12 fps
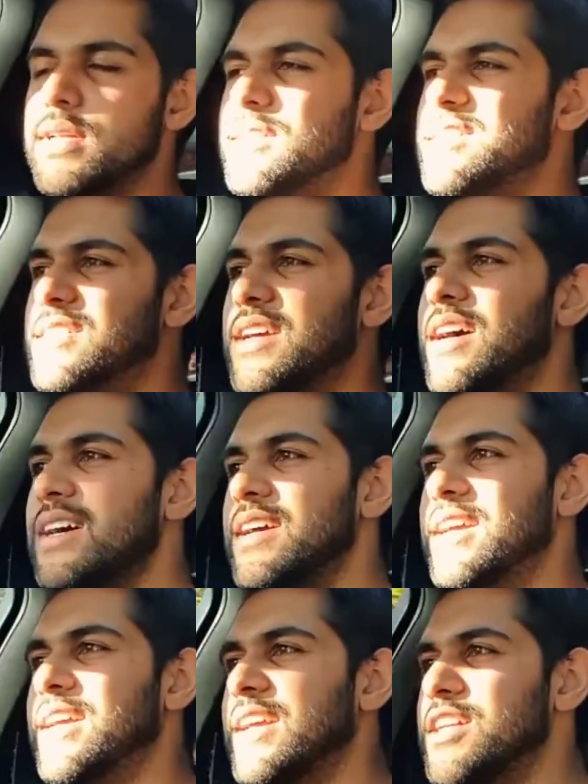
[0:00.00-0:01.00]
and this car,
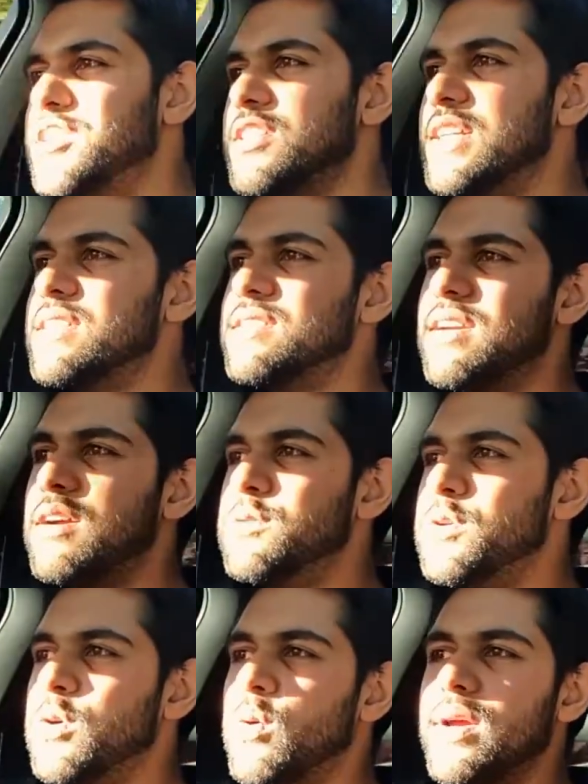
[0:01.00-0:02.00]
it shrinks
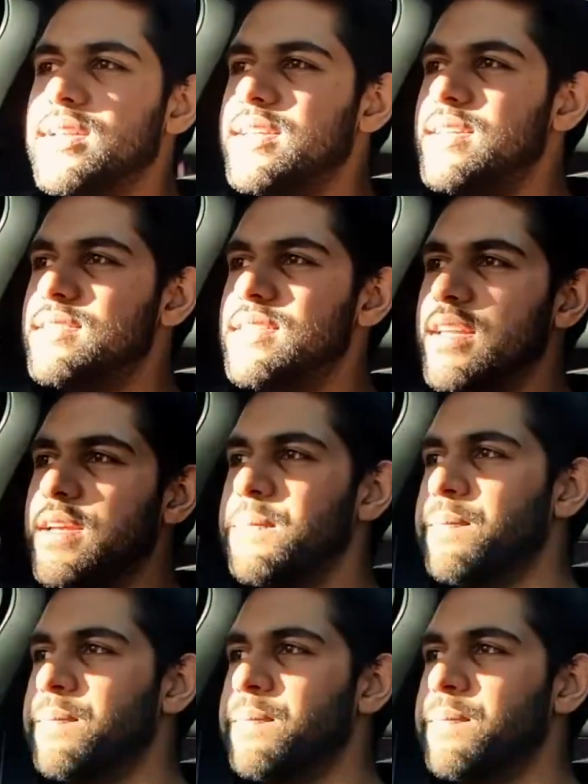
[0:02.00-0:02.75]
around you quite easily.